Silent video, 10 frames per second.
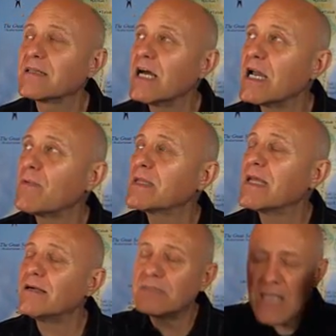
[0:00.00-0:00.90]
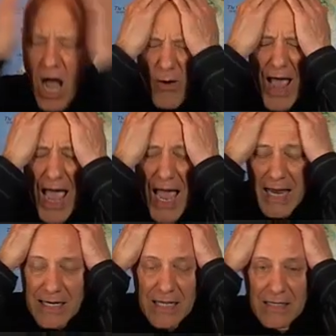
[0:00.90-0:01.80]
Look at what they're
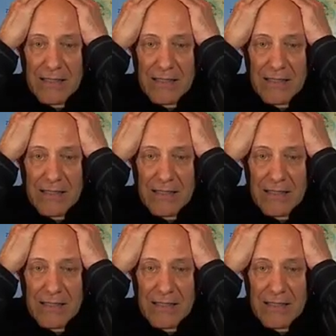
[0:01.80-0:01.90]
doing.